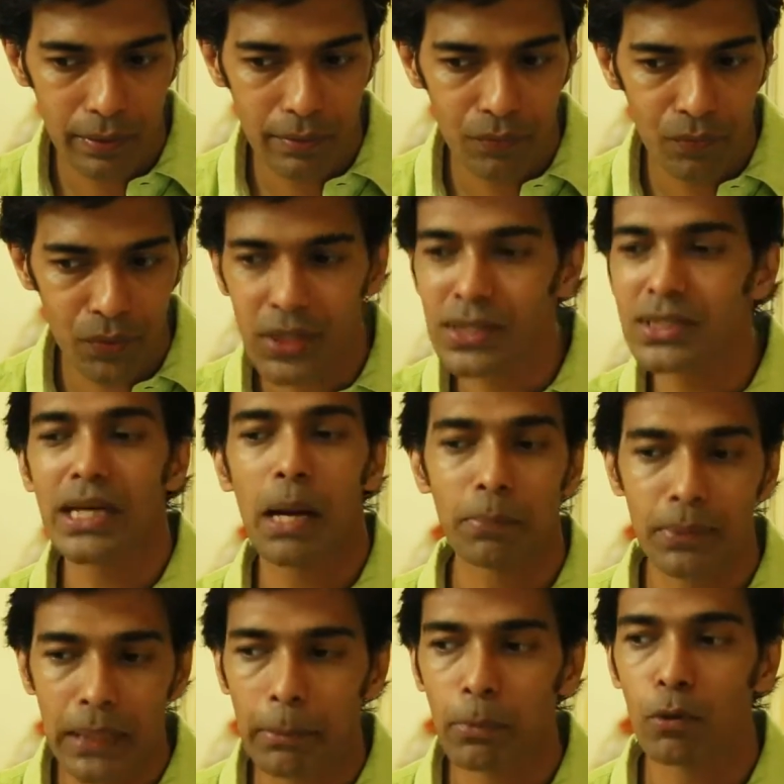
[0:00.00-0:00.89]
within
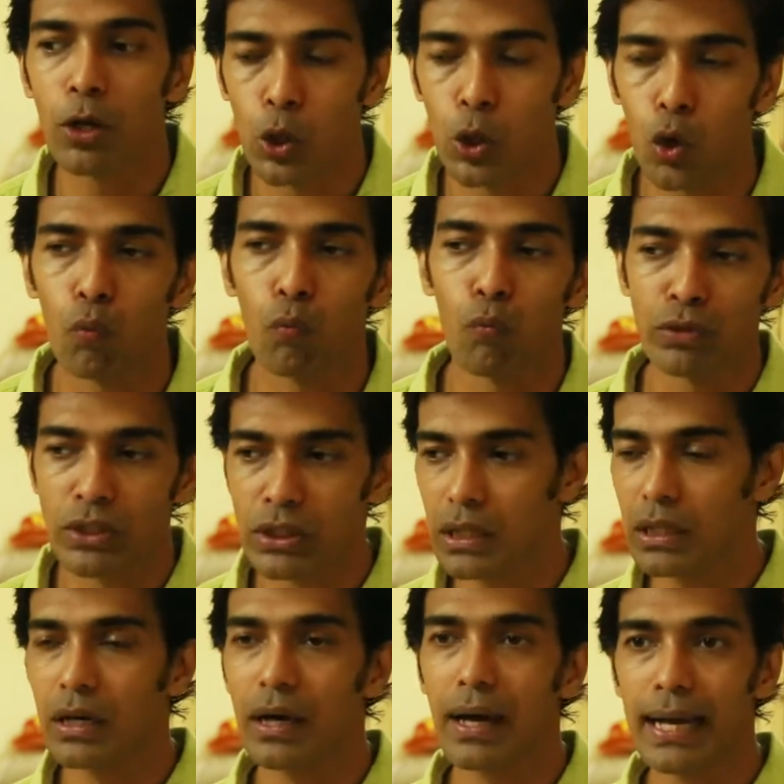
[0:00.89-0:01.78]
some time you'll know which
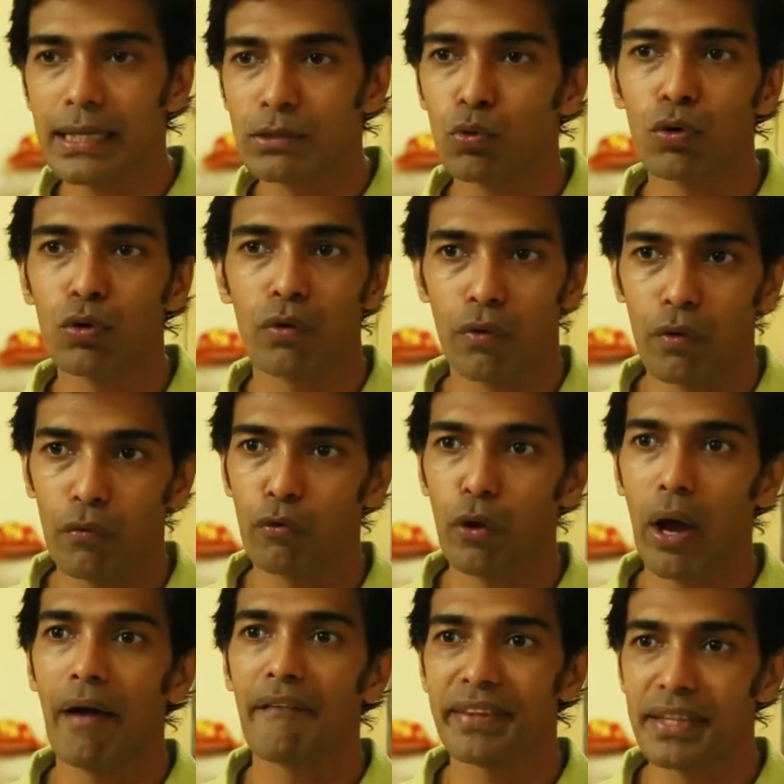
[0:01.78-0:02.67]
are the guys who
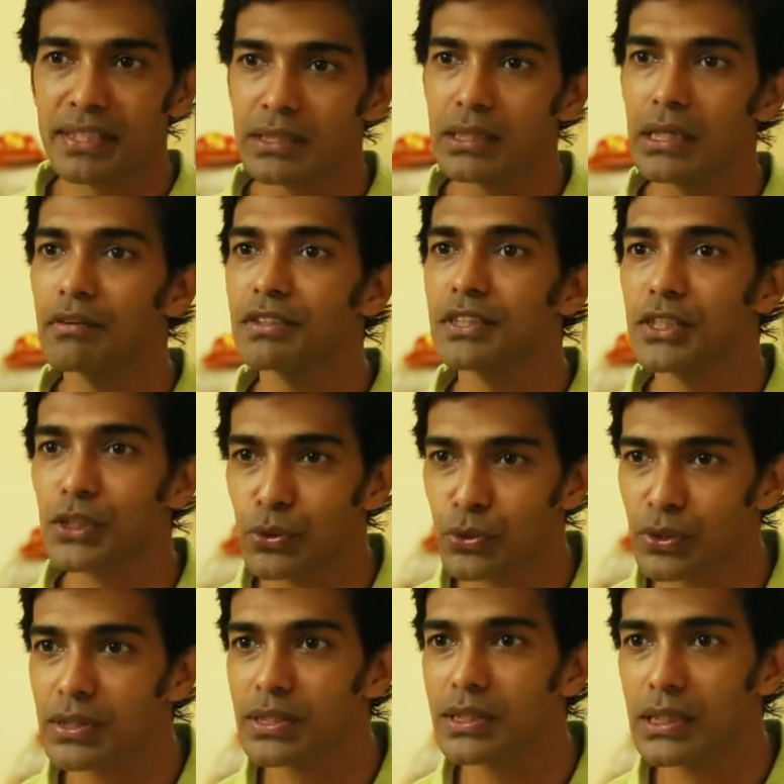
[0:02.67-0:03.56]
are having this nervous
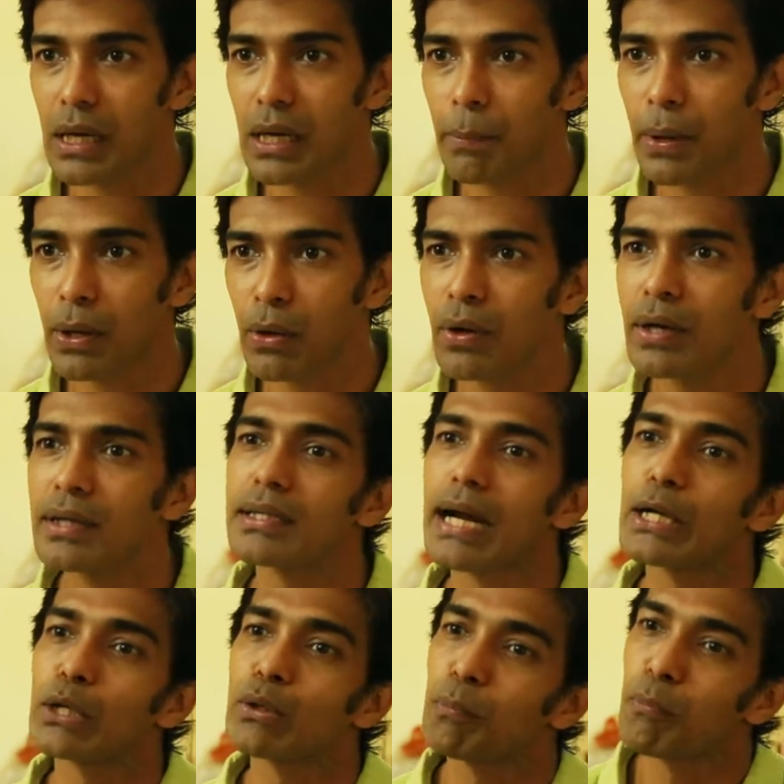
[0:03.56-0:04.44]
issues and stuff,
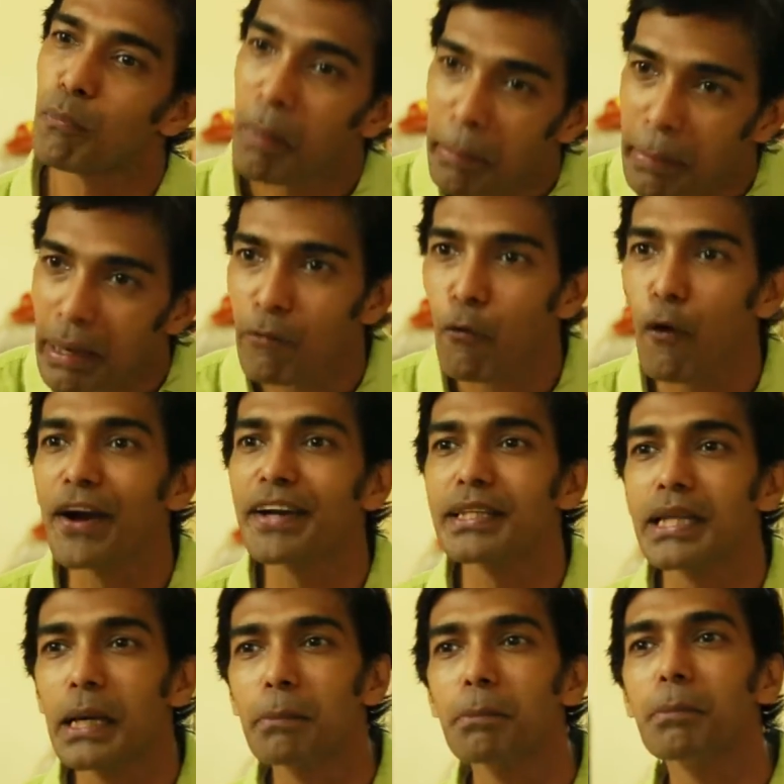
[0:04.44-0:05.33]
try to maybe
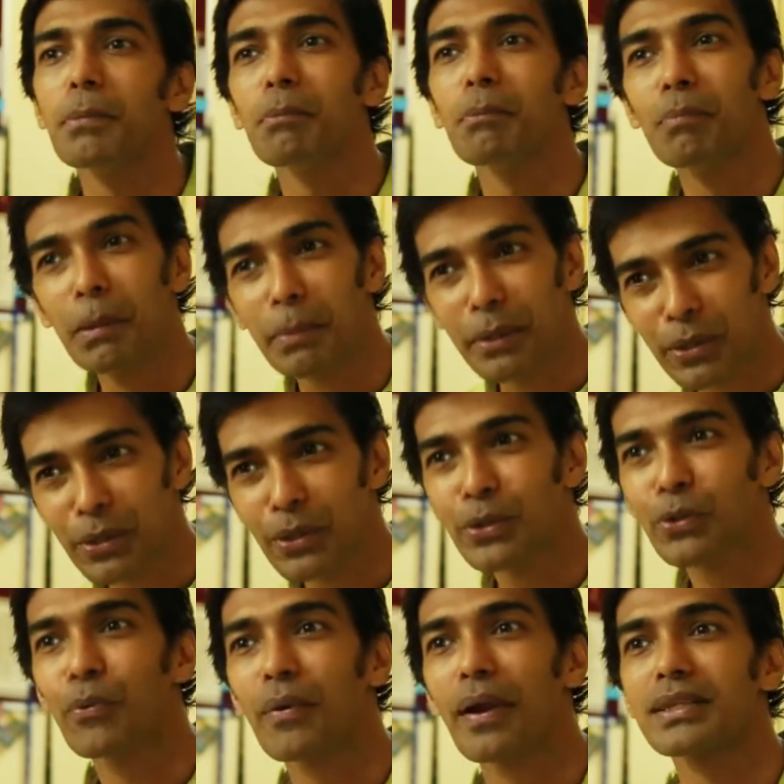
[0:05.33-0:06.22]
avoid them, maybe
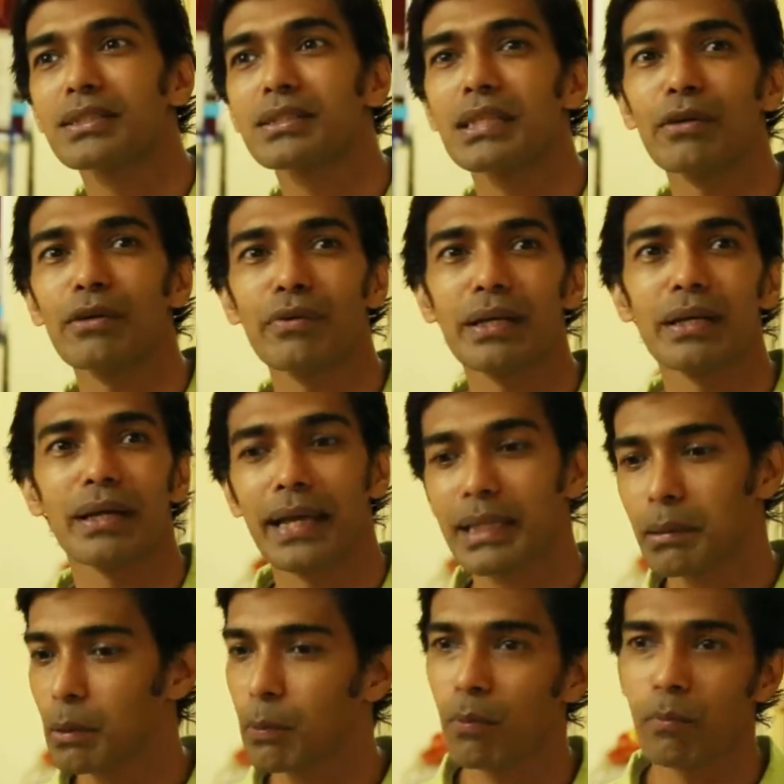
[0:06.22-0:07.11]
utilize them in a way, get
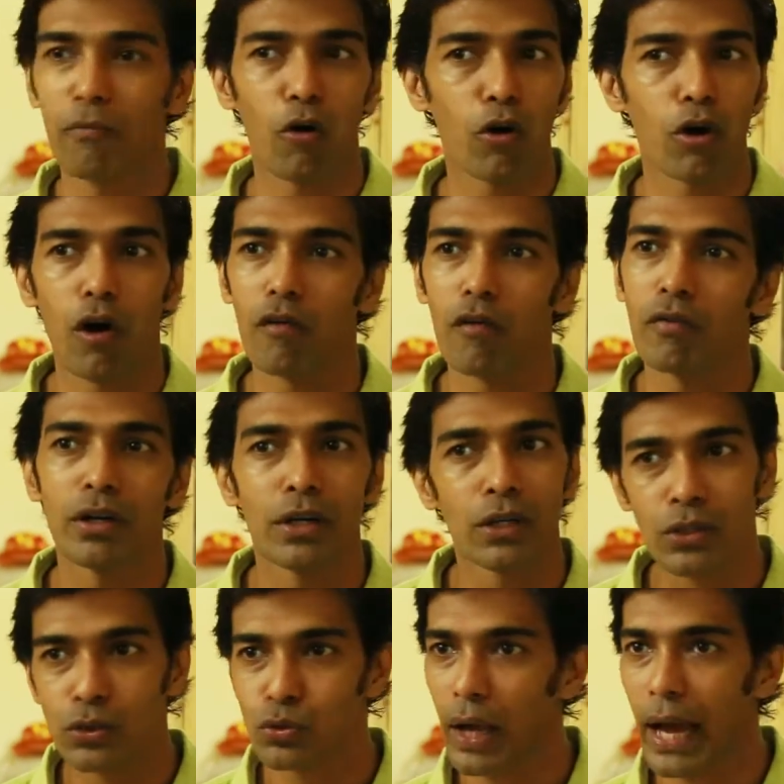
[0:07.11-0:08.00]
them to walk off.
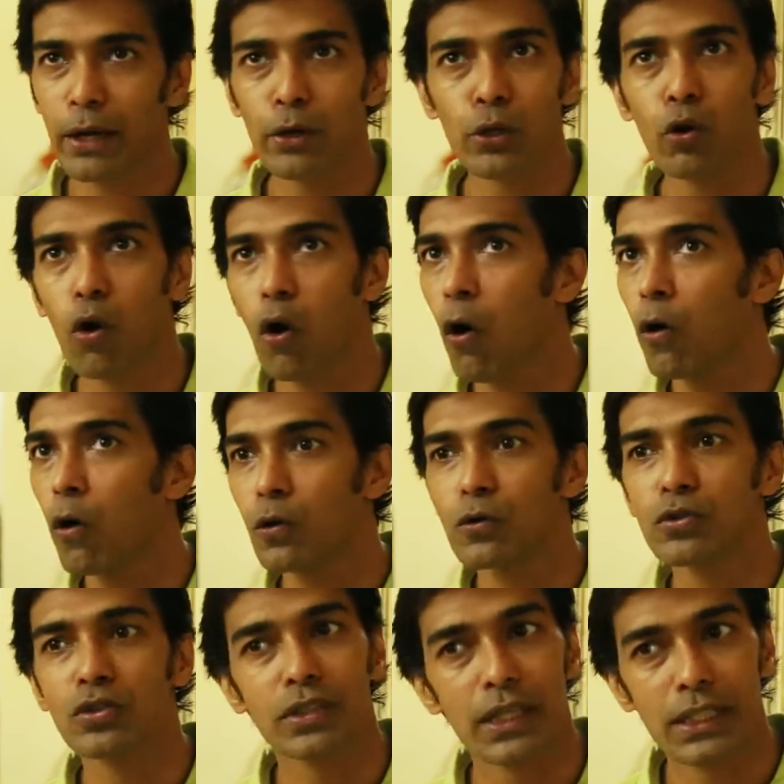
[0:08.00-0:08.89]
So I had to do all
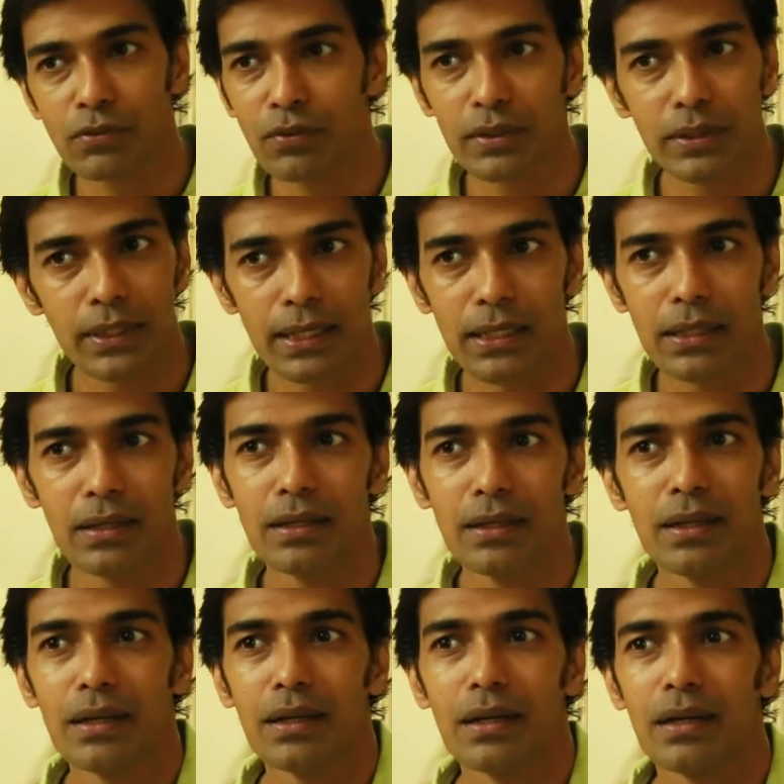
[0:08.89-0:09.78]
those things within that
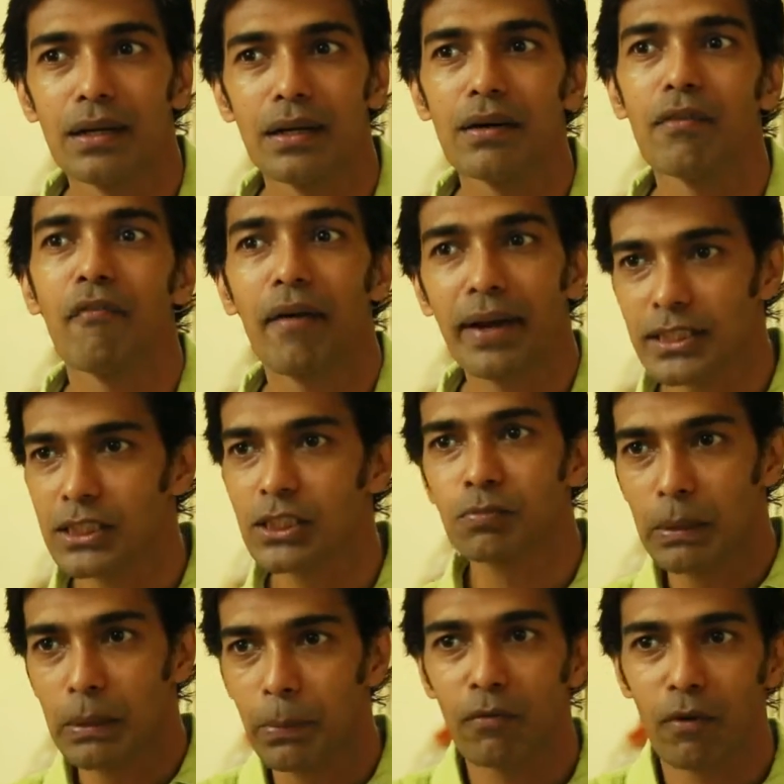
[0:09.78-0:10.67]
5-6
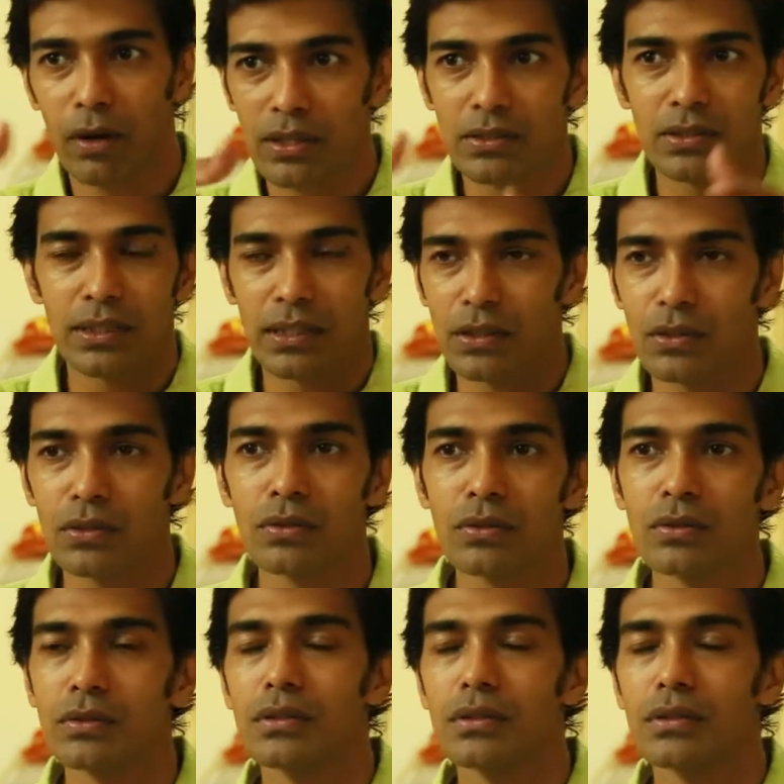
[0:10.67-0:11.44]
people all I've seen.